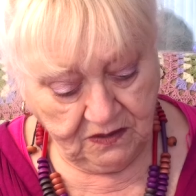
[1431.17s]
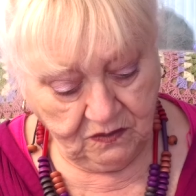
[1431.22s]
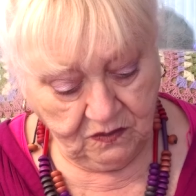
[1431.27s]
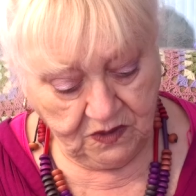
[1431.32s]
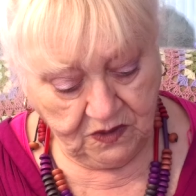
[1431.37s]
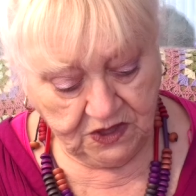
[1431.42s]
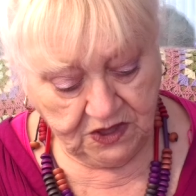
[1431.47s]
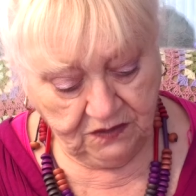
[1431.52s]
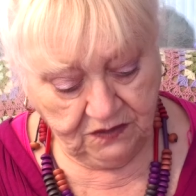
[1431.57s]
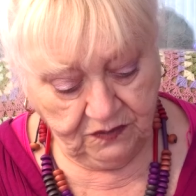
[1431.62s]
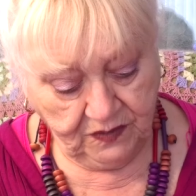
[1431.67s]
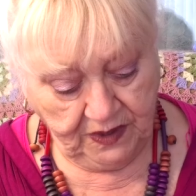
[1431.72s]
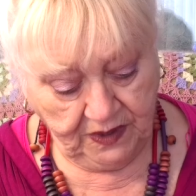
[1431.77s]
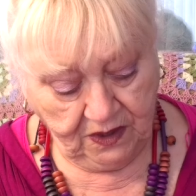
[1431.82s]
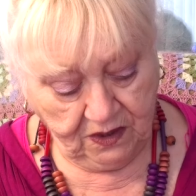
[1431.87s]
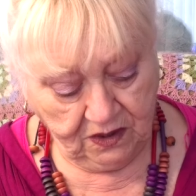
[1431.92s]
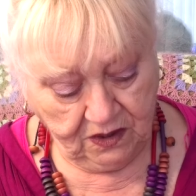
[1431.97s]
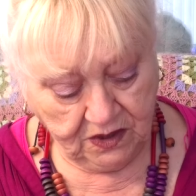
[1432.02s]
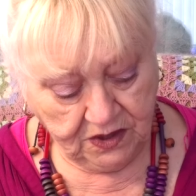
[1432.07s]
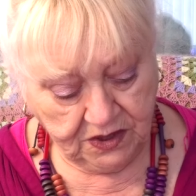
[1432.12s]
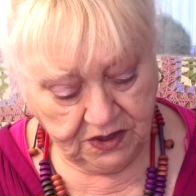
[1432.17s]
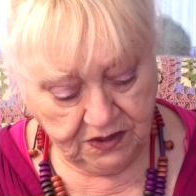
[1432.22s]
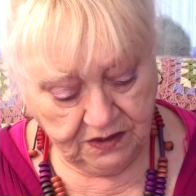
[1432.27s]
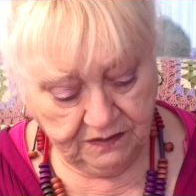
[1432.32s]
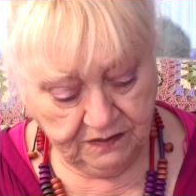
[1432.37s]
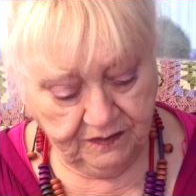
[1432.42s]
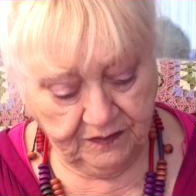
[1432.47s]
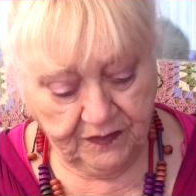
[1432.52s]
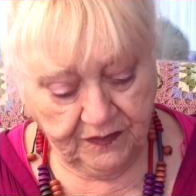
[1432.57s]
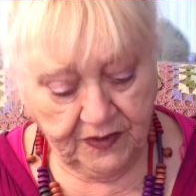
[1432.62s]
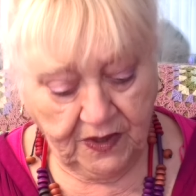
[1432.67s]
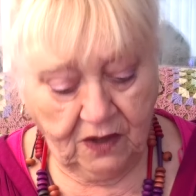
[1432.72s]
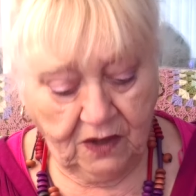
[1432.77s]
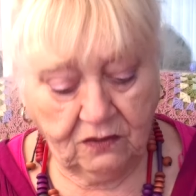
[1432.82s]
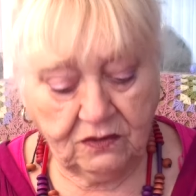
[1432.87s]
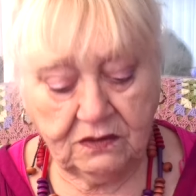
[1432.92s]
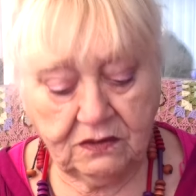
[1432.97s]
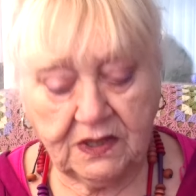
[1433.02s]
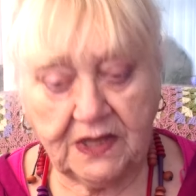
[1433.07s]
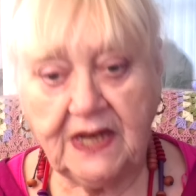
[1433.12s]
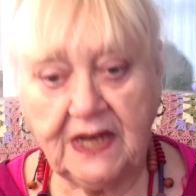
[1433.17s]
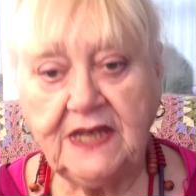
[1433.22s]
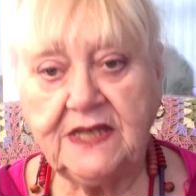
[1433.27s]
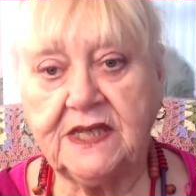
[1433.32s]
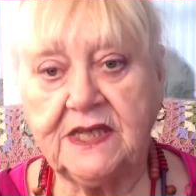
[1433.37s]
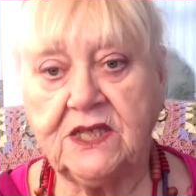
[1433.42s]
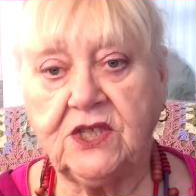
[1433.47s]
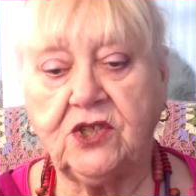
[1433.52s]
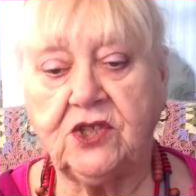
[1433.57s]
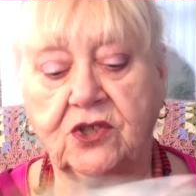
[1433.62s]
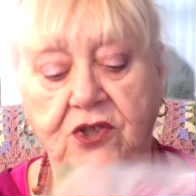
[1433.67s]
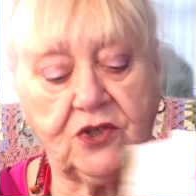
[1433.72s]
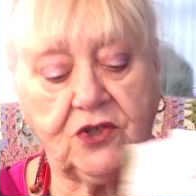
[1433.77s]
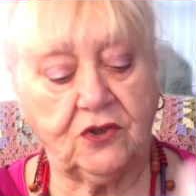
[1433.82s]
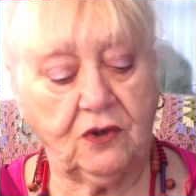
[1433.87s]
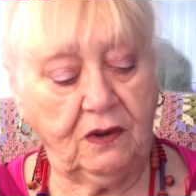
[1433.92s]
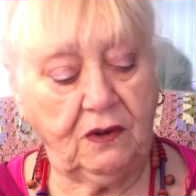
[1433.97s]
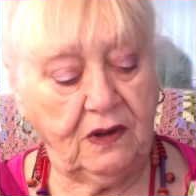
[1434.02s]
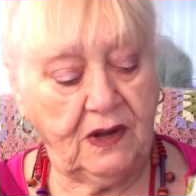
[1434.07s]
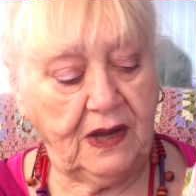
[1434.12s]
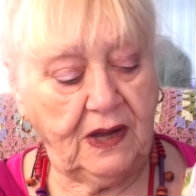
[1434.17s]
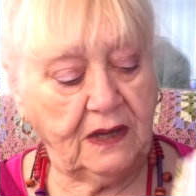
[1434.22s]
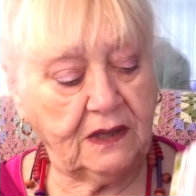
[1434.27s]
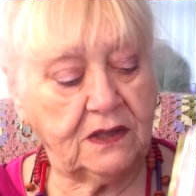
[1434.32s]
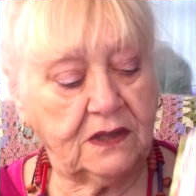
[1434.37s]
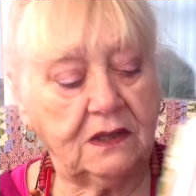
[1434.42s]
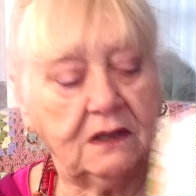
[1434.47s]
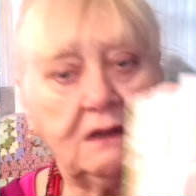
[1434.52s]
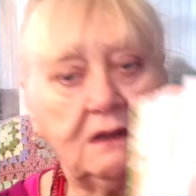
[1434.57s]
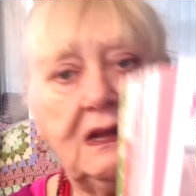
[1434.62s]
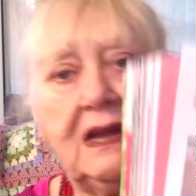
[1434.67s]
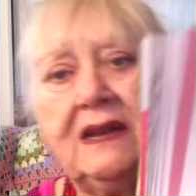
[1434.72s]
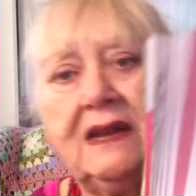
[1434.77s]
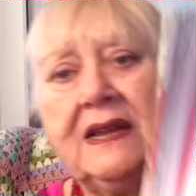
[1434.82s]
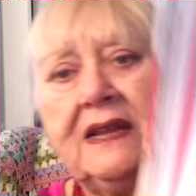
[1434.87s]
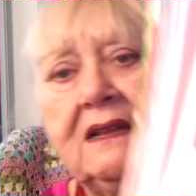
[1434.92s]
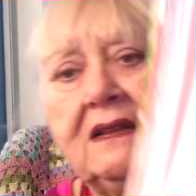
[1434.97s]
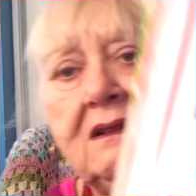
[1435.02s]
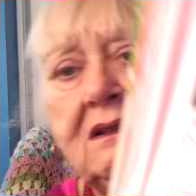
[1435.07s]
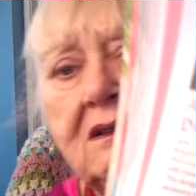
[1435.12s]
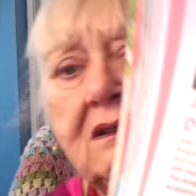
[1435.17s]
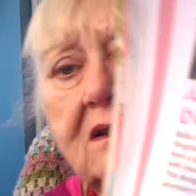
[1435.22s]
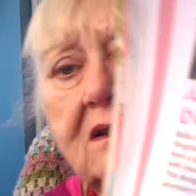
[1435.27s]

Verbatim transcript: what have we got? Oh, Denise has just done that, that little